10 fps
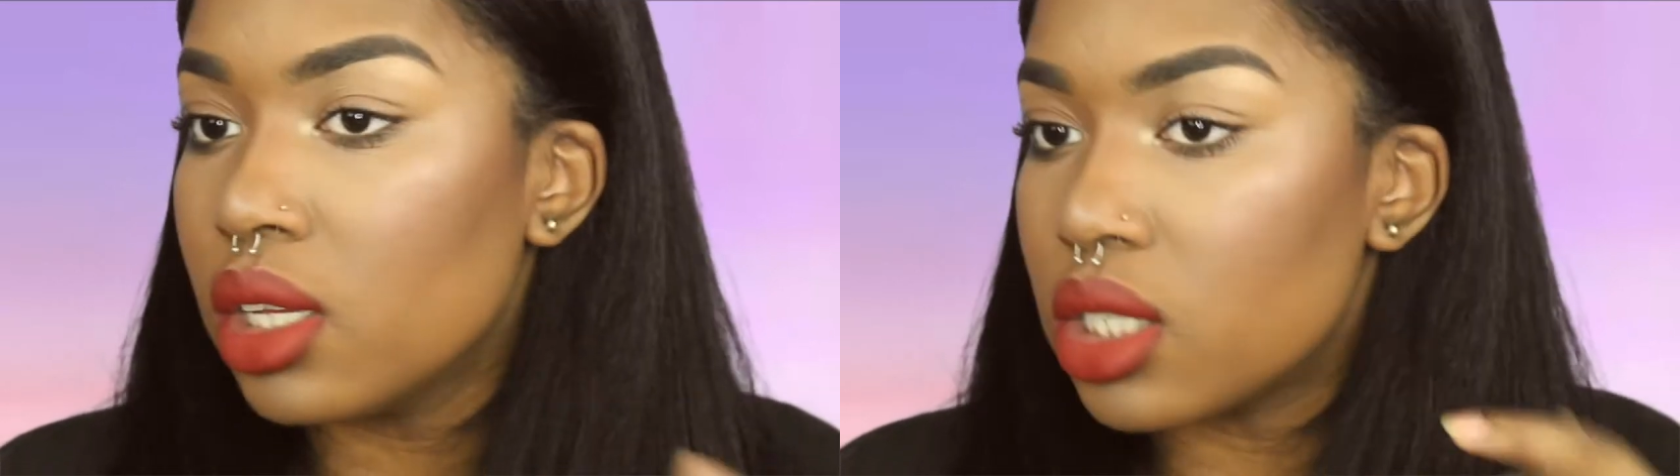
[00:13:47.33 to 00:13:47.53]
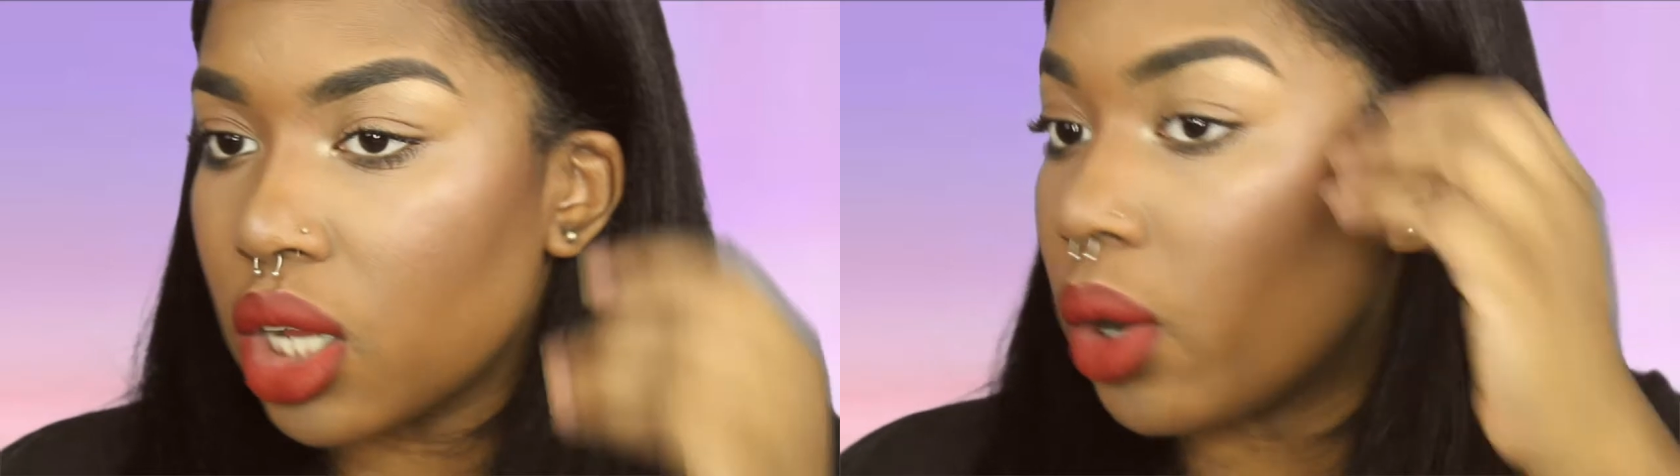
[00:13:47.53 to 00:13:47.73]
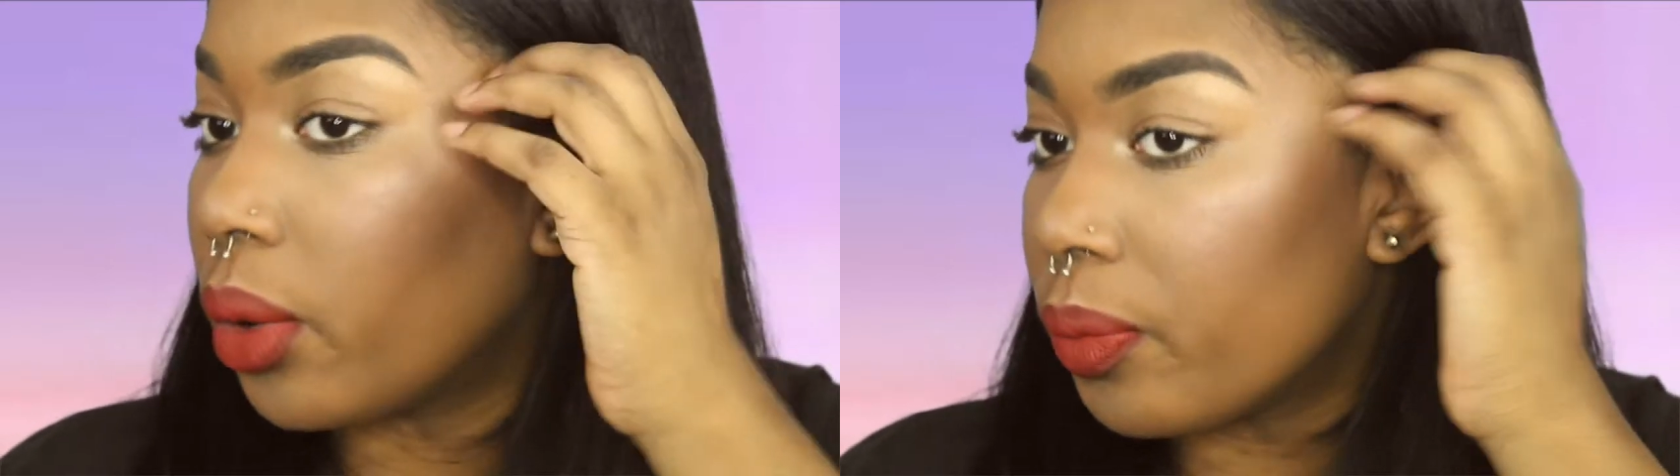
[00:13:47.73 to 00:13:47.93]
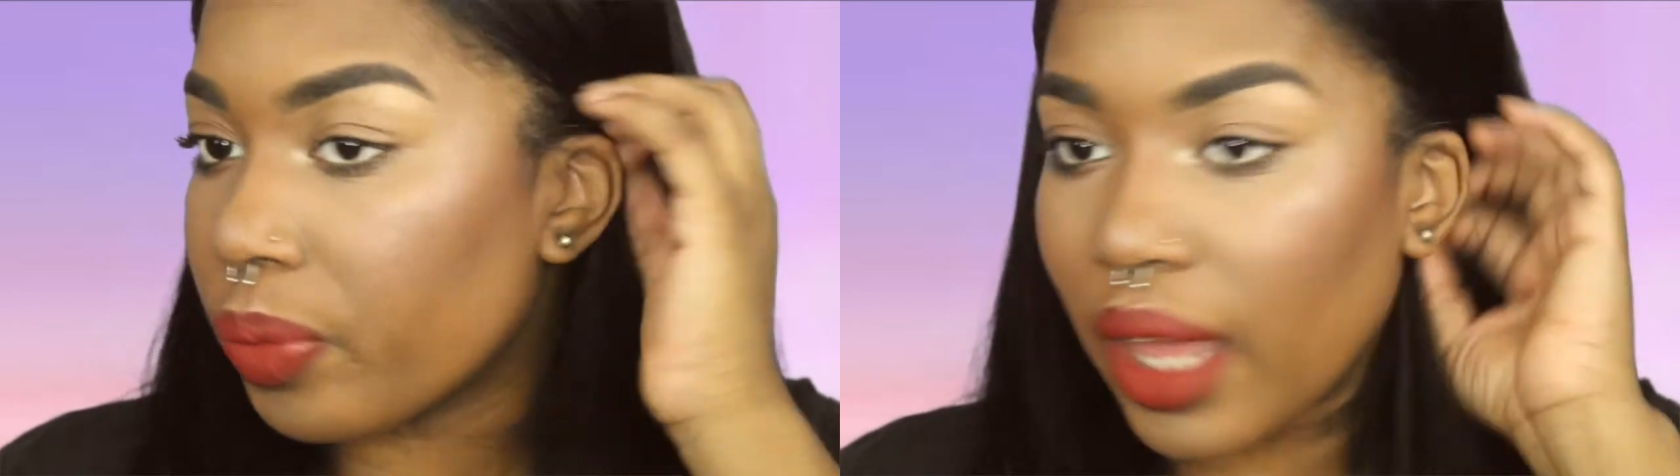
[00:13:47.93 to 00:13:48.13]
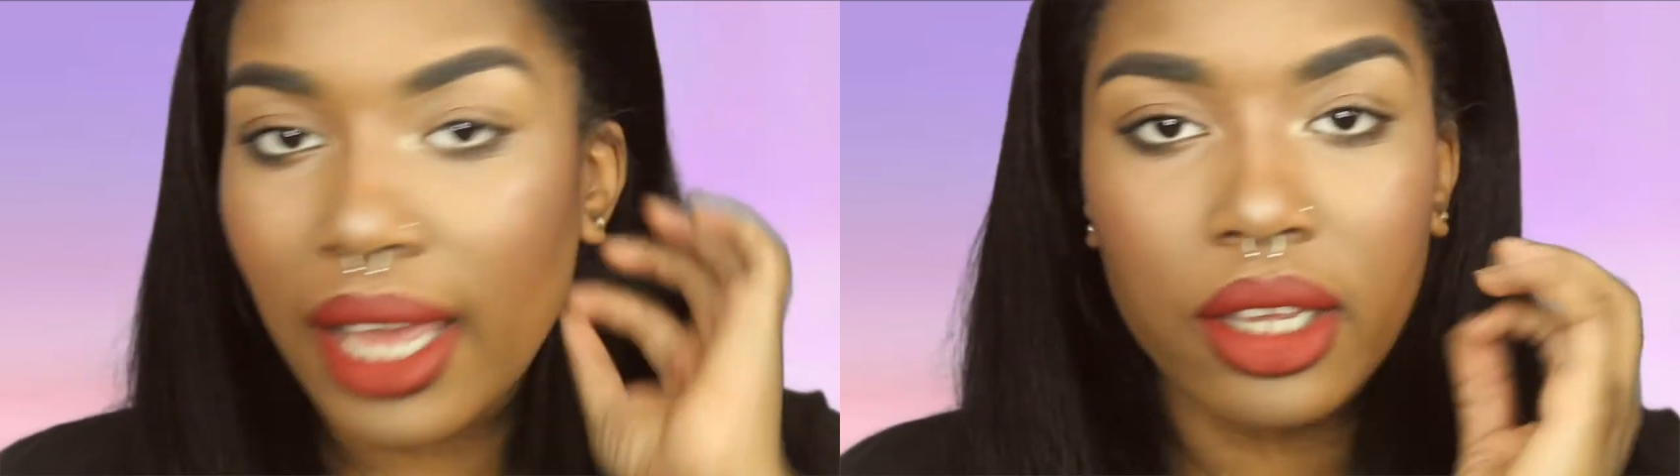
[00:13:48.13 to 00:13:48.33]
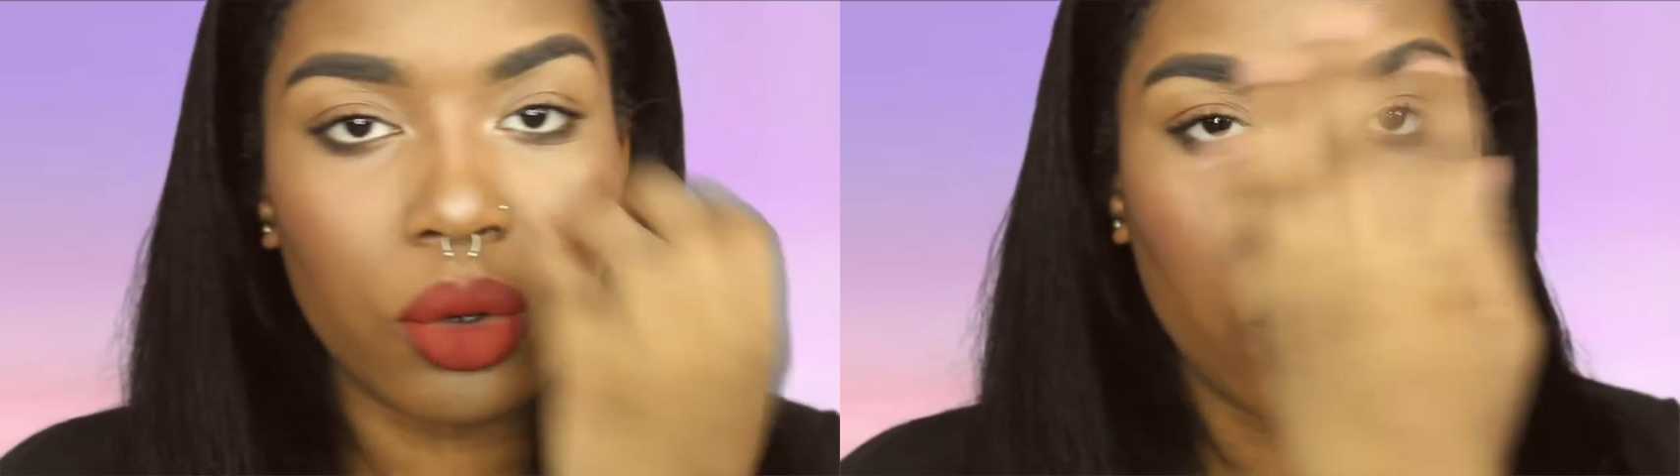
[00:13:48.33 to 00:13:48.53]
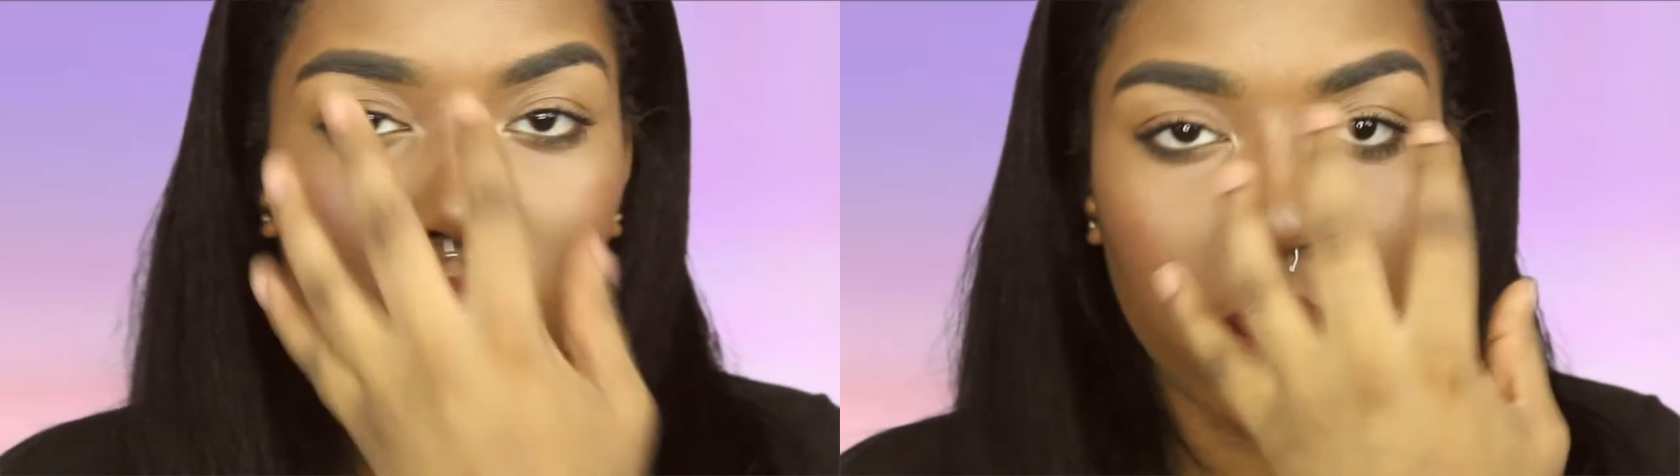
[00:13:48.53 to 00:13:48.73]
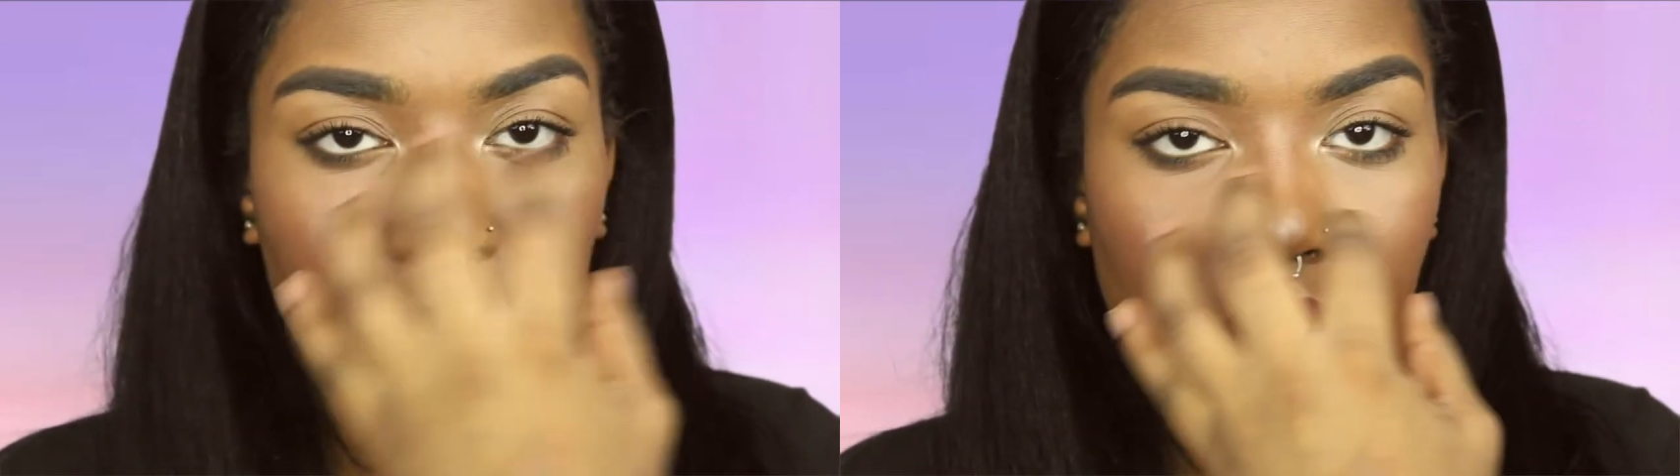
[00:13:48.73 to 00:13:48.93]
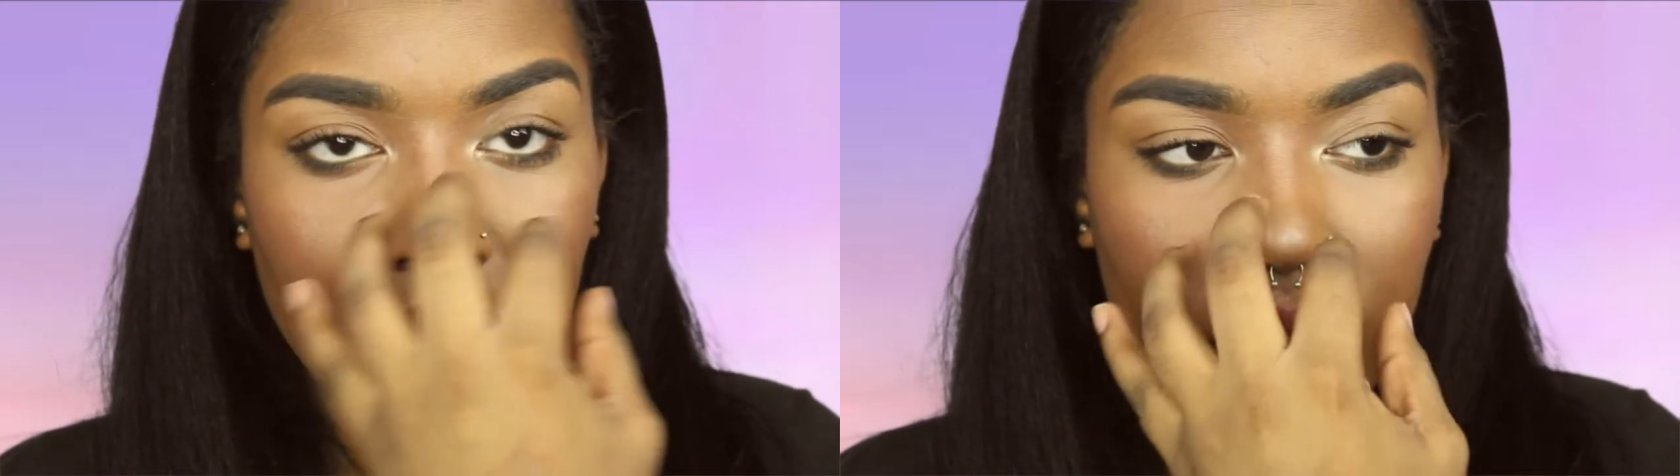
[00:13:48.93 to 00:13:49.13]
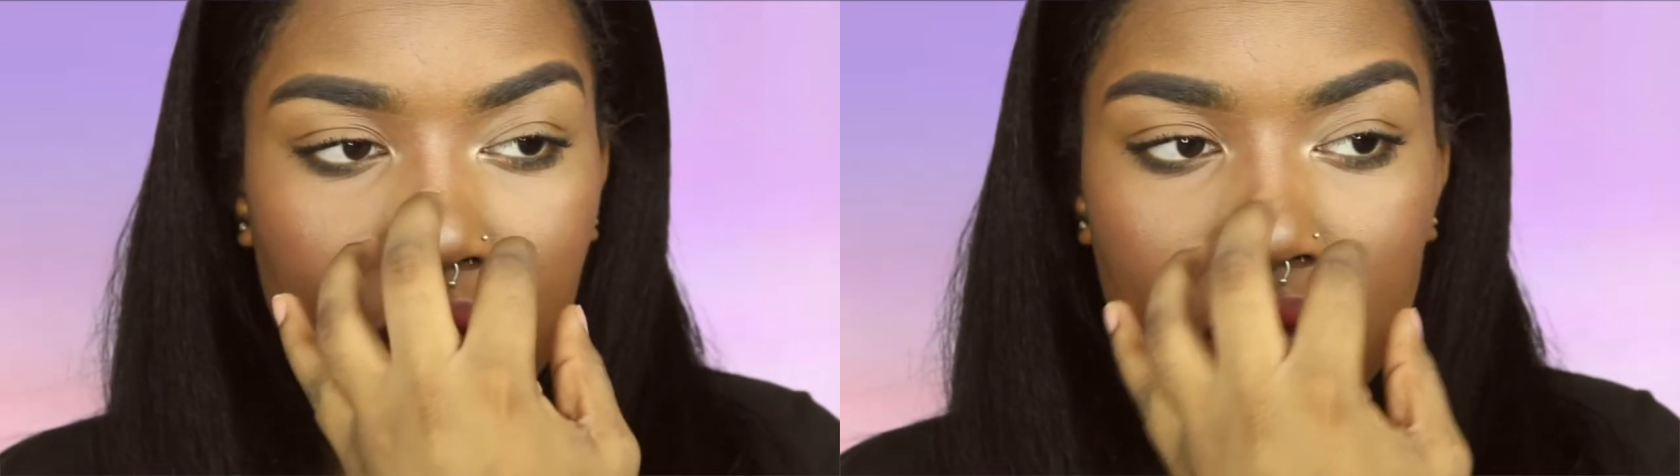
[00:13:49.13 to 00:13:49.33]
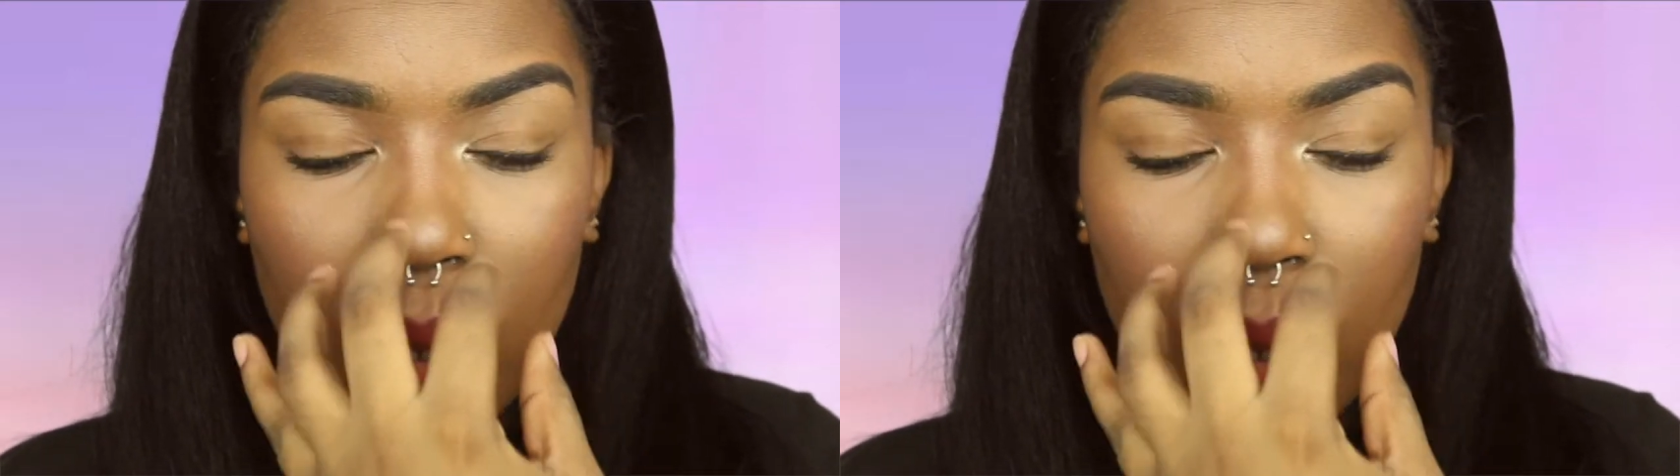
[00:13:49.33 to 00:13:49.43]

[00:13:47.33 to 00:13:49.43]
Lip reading: So I get oily around here,